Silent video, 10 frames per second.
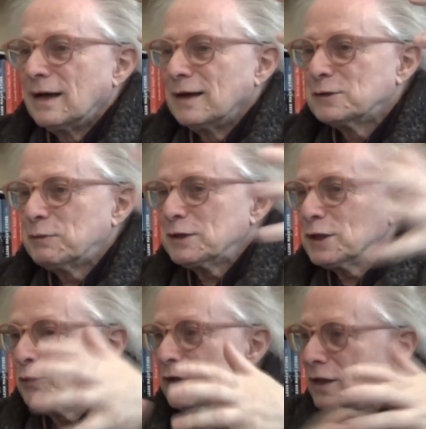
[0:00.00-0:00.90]

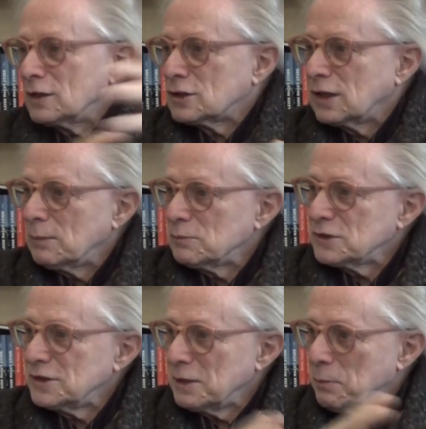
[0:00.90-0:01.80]
especially when there are
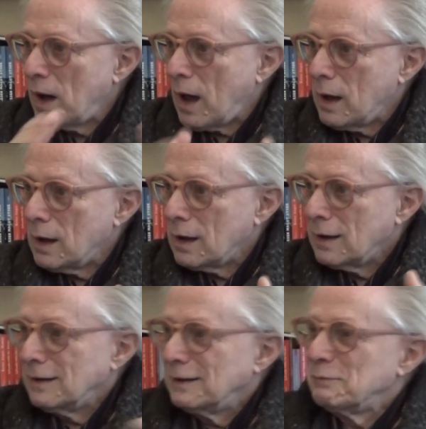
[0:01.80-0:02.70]
slums nearby,
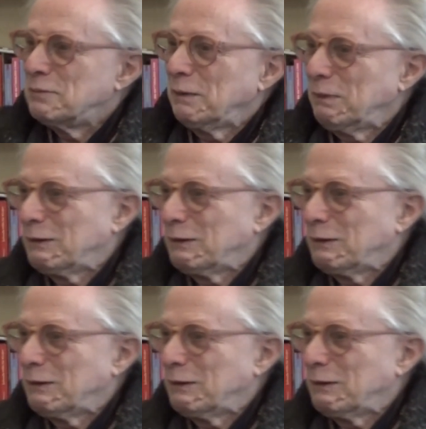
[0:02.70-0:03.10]
people